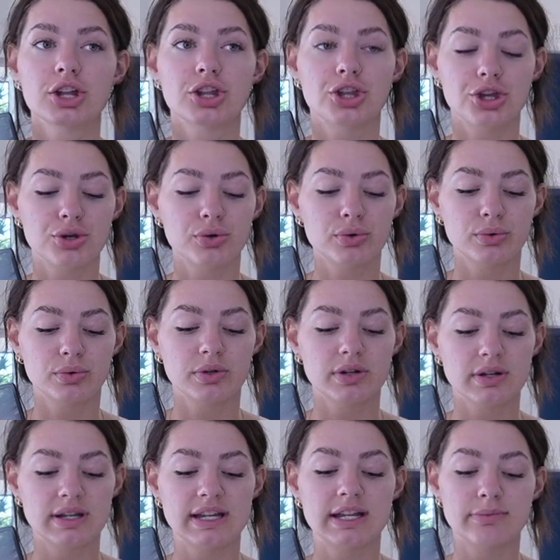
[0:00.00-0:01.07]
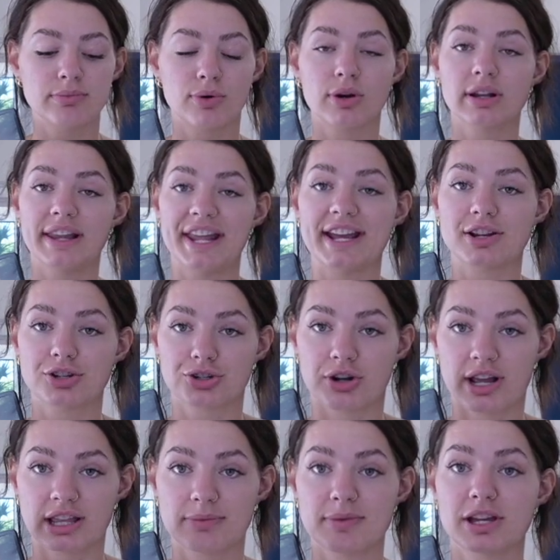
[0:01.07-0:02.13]
you need more leg
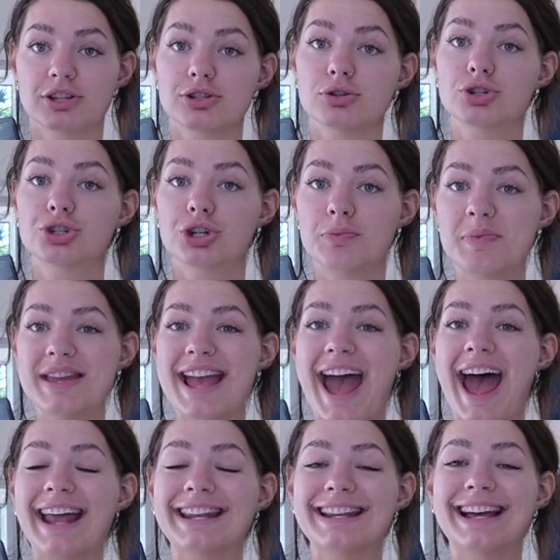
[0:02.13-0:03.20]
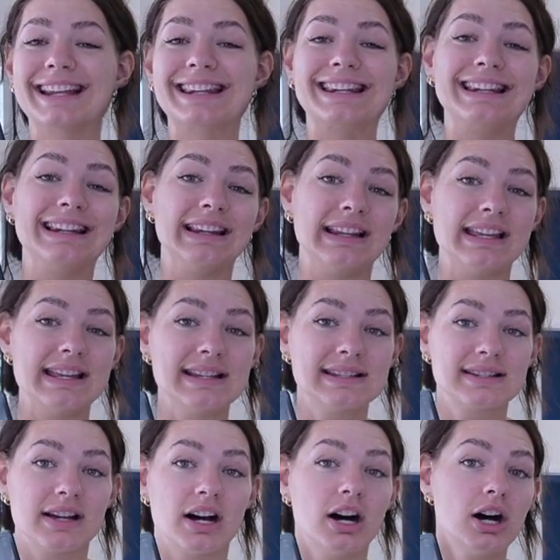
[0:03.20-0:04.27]
strength because you should be at
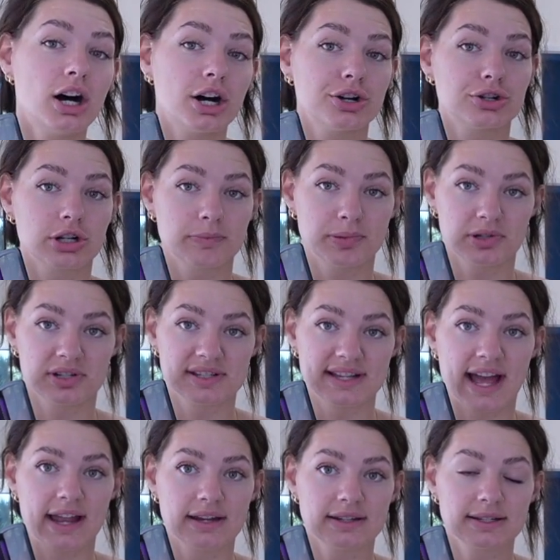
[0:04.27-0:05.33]
least 100%.